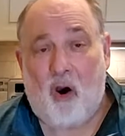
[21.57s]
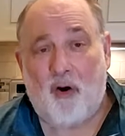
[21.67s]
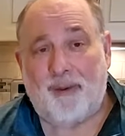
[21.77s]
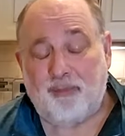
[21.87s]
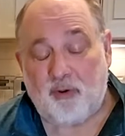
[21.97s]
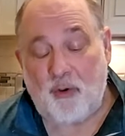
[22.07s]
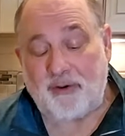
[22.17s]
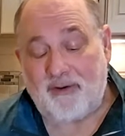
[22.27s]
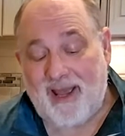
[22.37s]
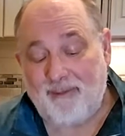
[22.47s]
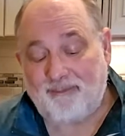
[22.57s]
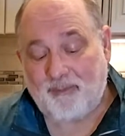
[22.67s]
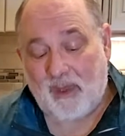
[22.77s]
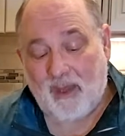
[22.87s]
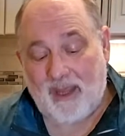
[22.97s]
Our
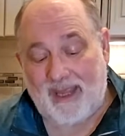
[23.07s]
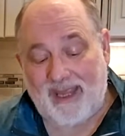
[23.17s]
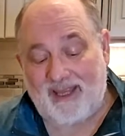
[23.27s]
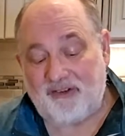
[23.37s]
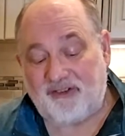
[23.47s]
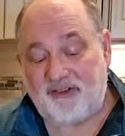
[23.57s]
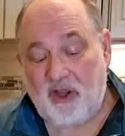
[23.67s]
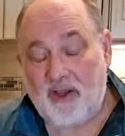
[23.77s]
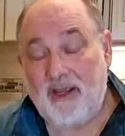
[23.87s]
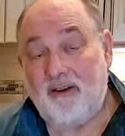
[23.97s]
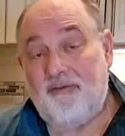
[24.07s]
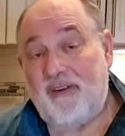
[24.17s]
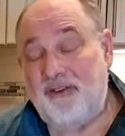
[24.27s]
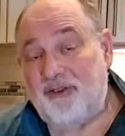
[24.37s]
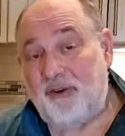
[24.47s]
program is
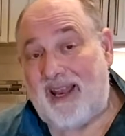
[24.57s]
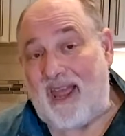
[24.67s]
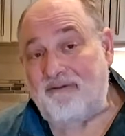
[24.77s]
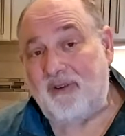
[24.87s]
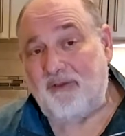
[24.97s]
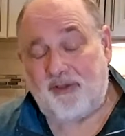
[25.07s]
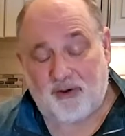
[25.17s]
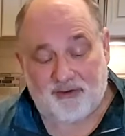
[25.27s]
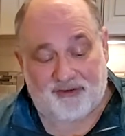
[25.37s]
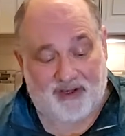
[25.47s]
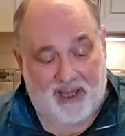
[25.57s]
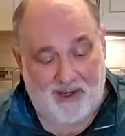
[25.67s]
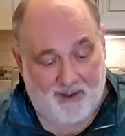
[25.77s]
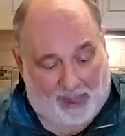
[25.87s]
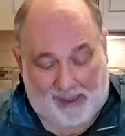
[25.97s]
featured every
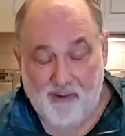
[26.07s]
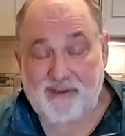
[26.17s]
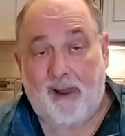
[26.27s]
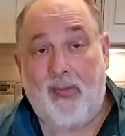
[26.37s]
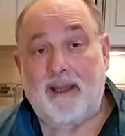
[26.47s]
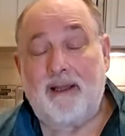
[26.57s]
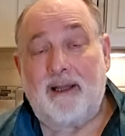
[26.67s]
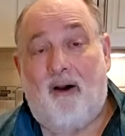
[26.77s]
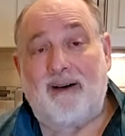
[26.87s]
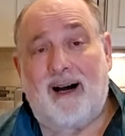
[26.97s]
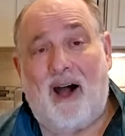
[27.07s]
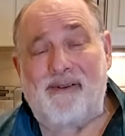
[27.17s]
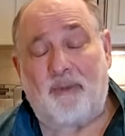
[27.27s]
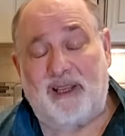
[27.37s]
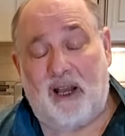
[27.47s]
Thursday,
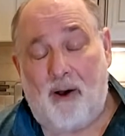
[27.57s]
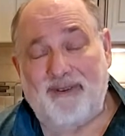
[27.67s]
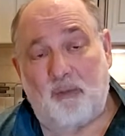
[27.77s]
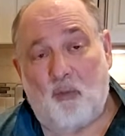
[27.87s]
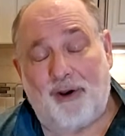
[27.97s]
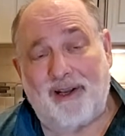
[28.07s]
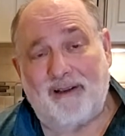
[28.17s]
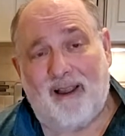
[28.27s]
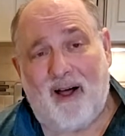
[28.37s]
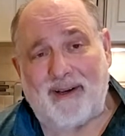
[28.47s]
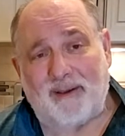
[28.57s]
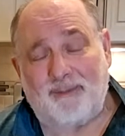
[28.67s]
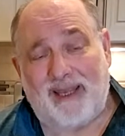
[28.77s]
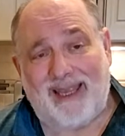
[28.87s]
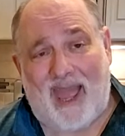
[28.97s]
and we come at 1
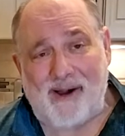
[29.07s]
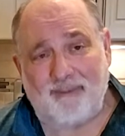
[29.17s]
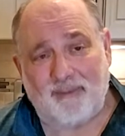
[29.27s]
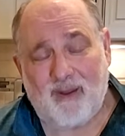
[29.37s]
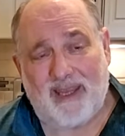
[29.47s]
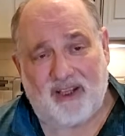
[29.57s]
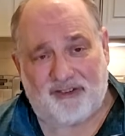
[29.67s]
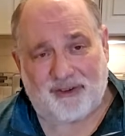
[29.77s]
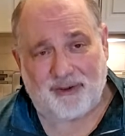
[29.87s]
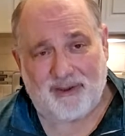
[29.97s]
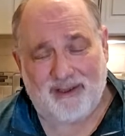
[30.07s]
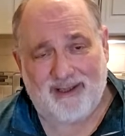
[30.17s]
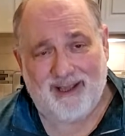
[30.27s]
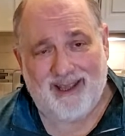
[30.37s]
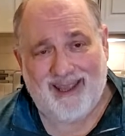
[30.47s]
p.m. Eastern.
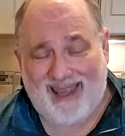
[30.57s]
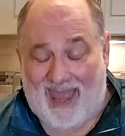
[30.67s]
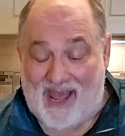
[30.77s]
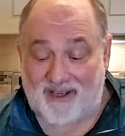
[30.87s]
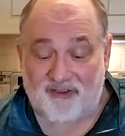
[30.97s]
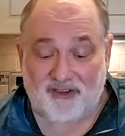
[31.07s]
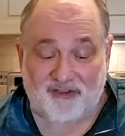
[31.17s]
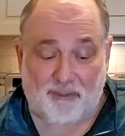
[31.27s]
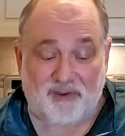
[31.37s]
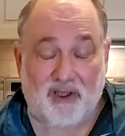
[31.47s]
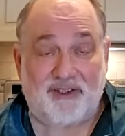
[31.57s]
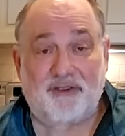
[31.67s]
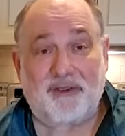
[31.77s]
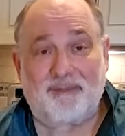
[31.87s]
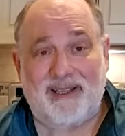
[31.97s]
And it's just a
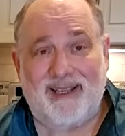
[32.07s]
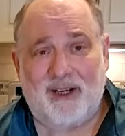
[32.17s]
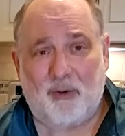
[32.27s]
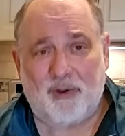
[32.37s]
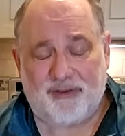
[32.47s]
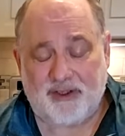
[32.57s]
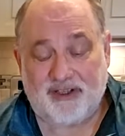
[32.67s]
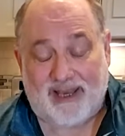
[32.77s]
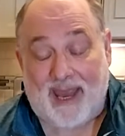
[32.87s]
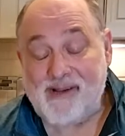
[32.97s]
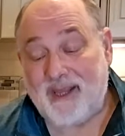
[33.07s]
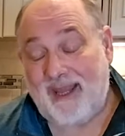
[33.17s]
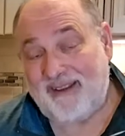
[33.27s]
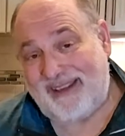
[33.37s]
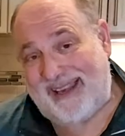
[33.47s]
pleasure to be here with you today.
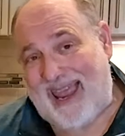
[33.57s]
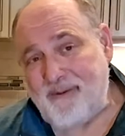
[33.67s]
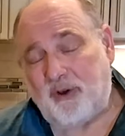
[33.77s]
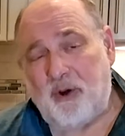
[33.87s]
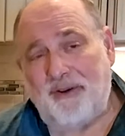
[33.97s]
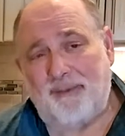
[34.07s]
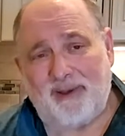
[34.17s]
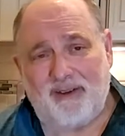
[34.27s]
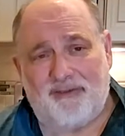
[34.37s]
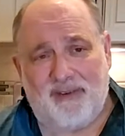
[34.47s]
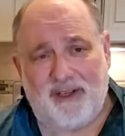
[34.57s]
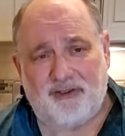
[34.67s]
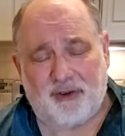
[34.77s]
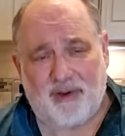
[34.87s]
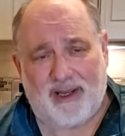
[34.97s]
Today we're going to be
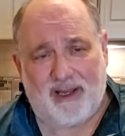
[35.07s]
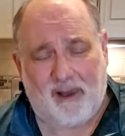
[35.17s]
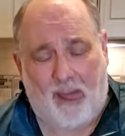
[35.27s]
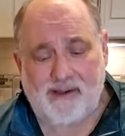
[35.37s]
featuring